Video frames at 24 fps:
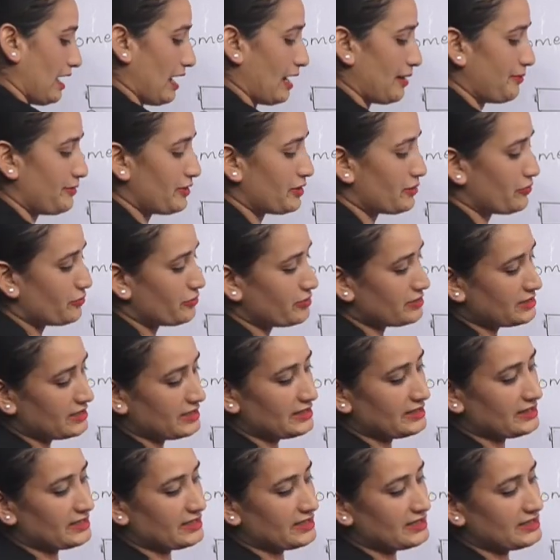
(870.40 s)
I am
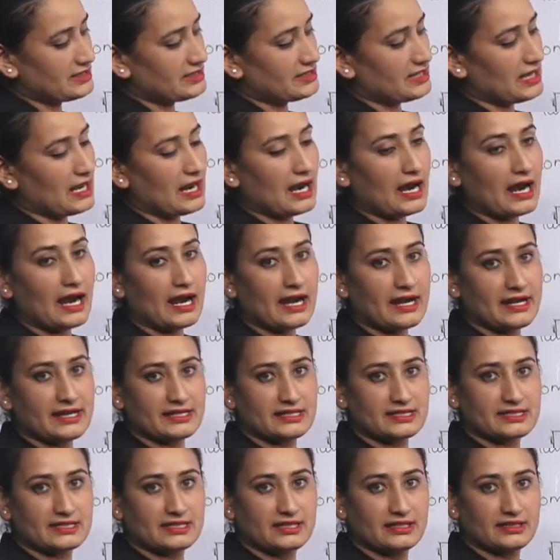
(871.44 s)
using these
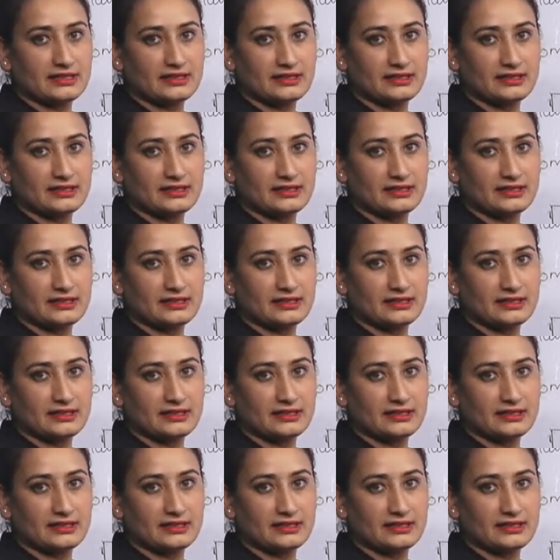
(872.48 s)
sides.